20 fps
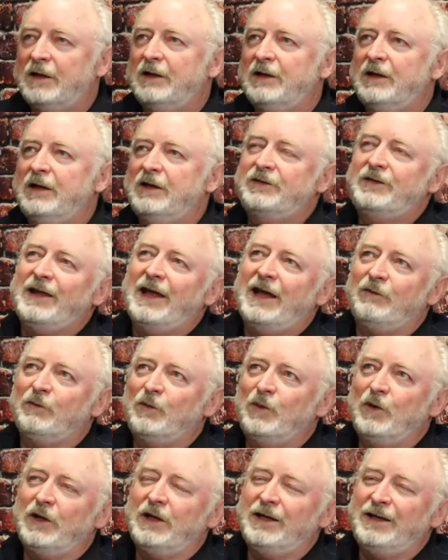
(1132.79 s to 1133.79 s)
is that
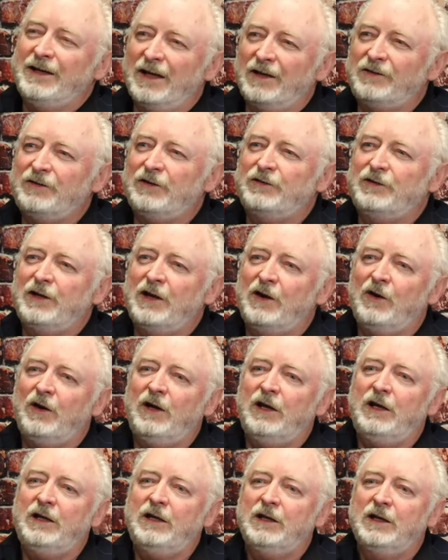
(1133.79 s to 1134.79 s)
really
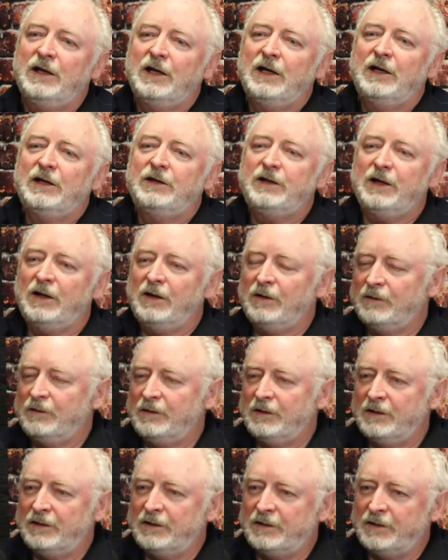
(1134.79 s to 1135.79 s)
necessary to
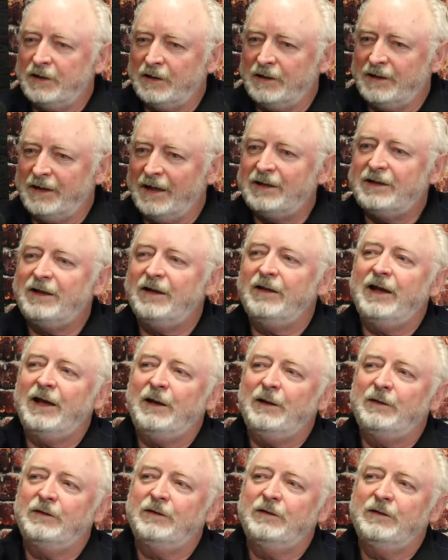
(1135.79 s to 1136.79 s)
to get to
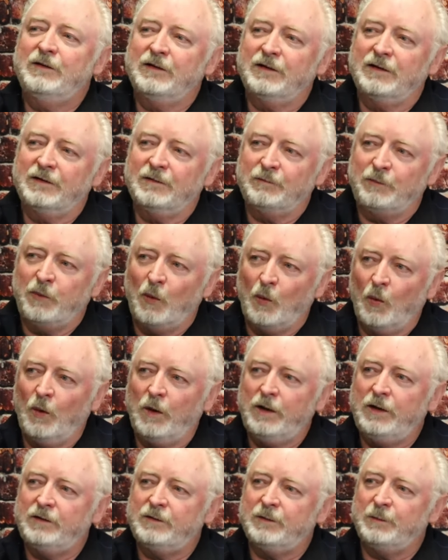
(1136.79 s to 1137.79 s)
that
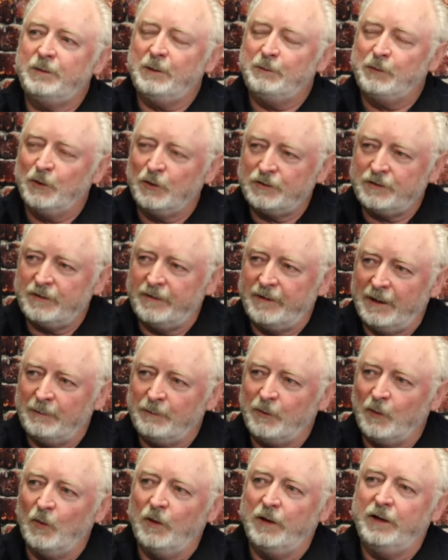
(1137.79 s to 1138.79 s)
point to be pushed to that
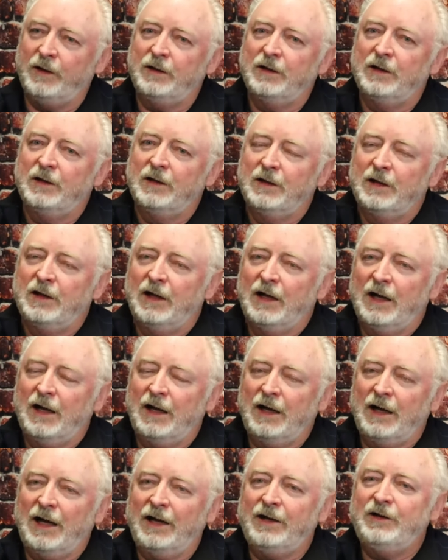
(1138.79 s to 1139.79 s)
point? I
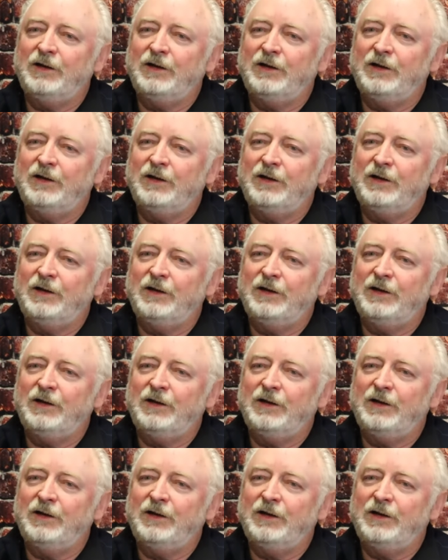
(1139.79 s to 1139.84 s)
I,